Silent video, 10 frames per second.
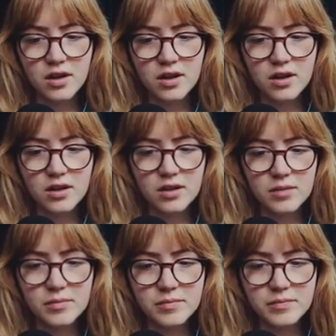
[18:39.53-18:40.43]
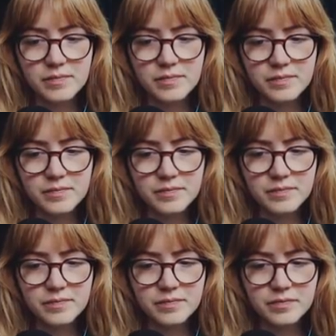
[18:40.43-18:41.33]
Um,
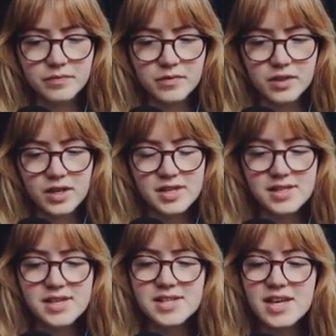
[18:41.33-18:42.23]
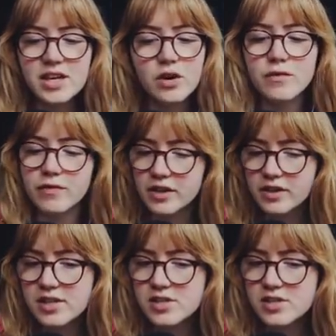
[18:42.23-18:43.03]
it says eco-friendly,